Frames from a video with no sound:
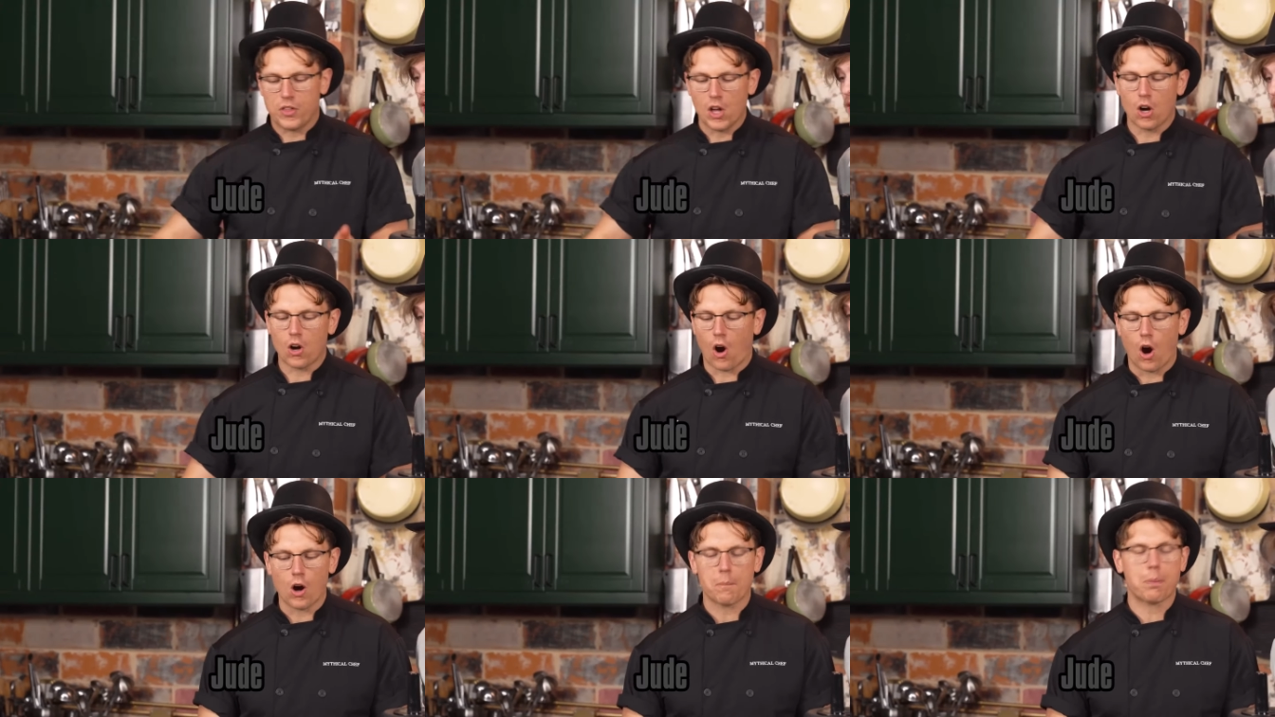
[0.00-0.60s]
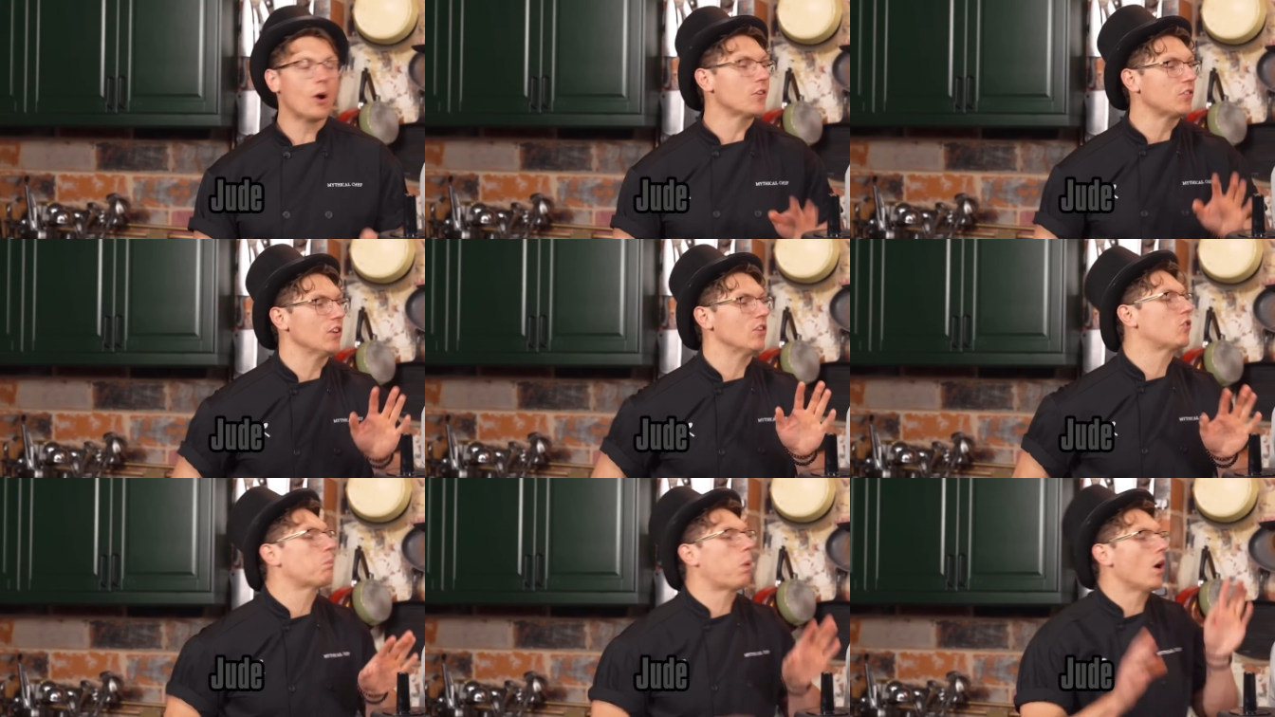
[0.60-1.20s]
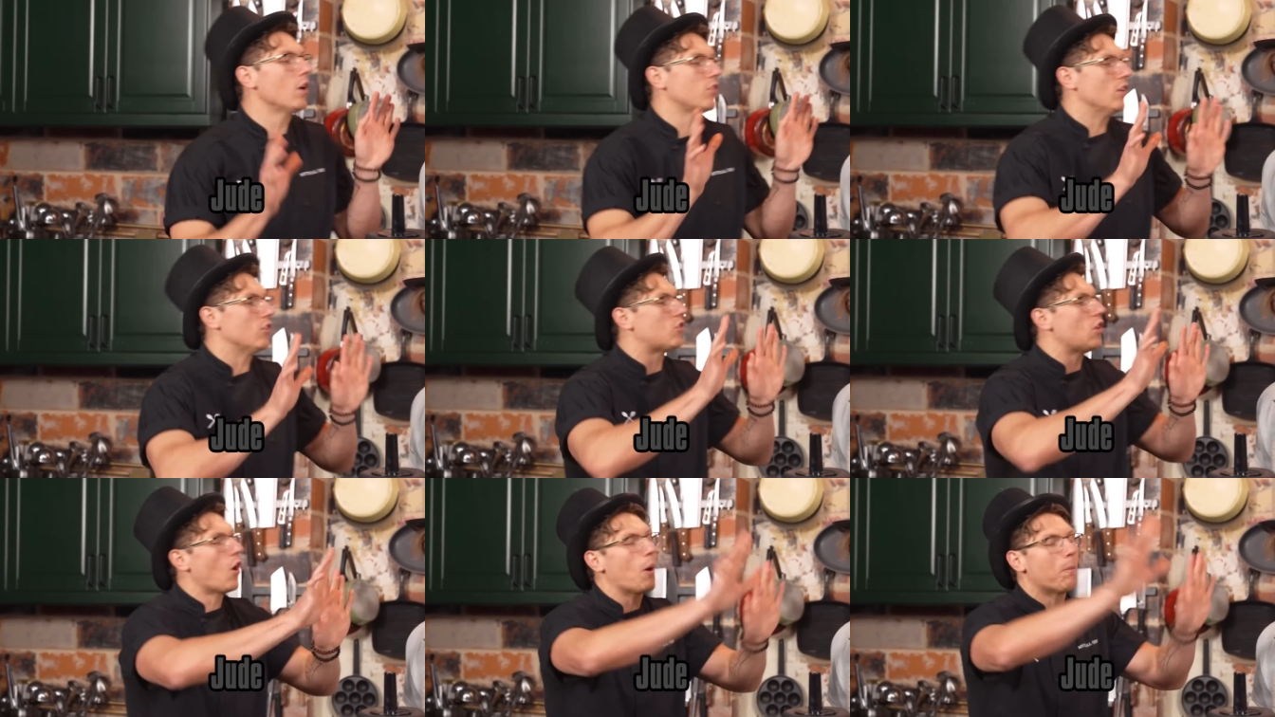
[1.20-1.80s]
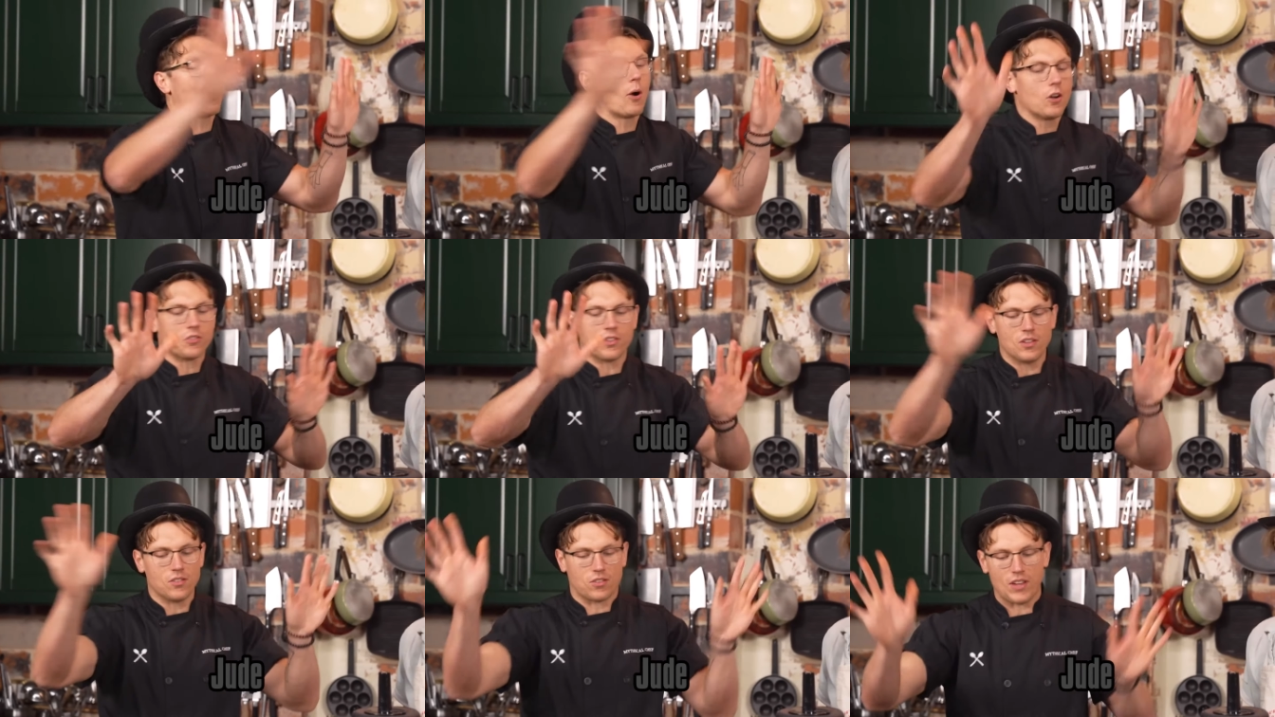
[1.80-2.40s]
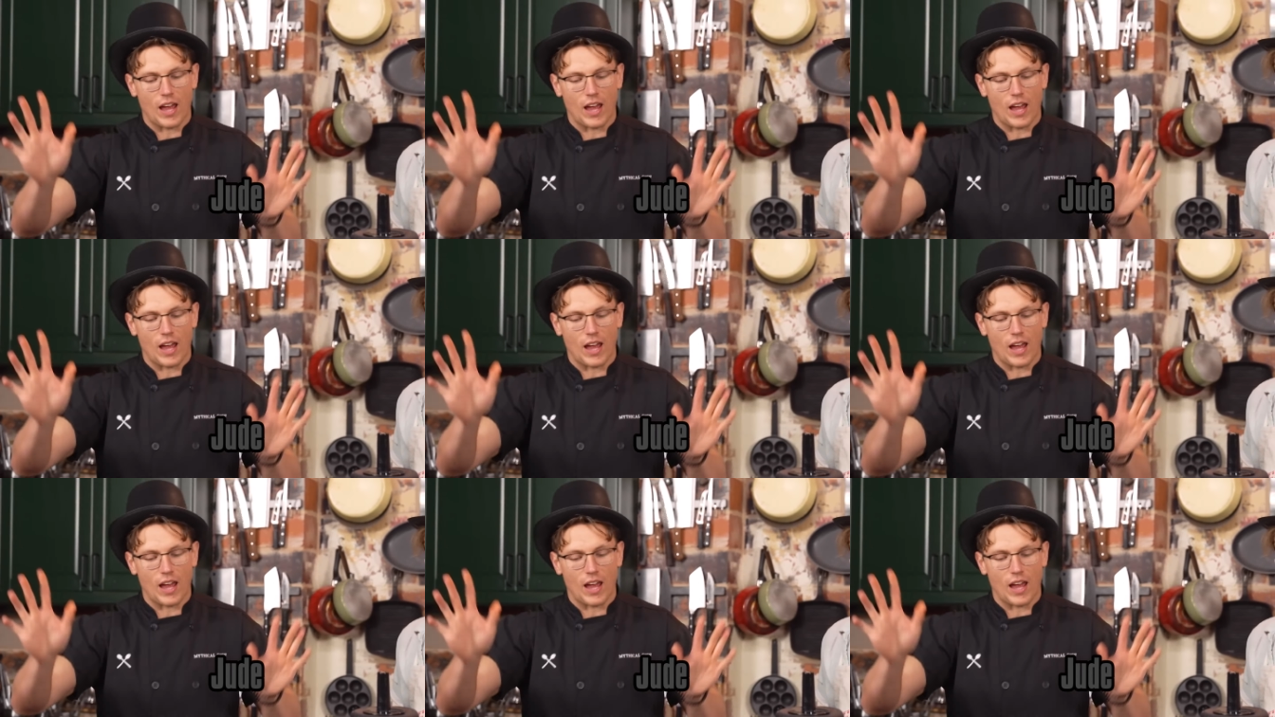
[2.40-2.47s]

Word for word: there are people persons, means persons. people. There are persons